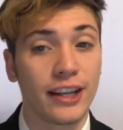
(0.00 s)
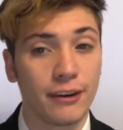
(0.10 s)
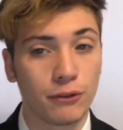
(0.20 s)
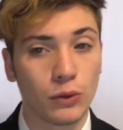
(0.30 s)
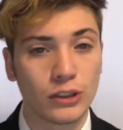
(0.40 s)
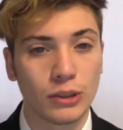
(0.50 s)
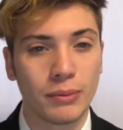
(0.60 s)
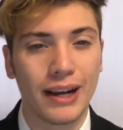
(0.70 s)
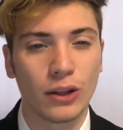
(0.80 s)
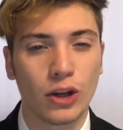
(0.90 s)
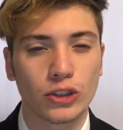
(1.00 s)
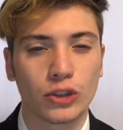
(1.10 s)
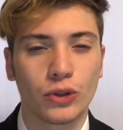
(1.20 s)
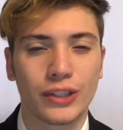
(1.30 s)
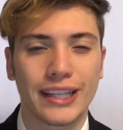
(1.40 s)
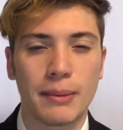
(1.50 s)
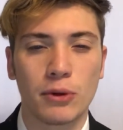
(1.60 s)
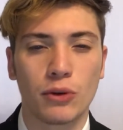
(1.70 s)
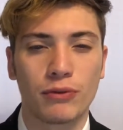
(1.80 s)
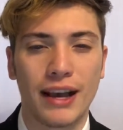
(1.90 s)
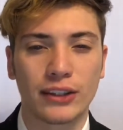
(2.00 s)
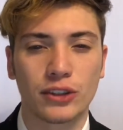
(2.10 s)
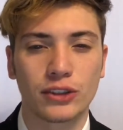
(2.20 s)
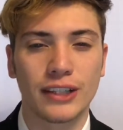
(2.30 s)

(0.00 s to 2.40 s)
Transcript: influence the biological and chemical factors